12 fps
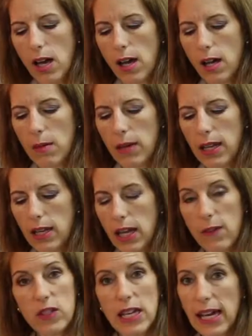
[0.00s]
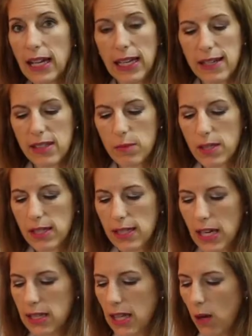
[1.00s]
And the FDA allows them to
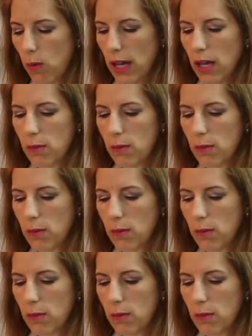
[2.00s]
say it that way.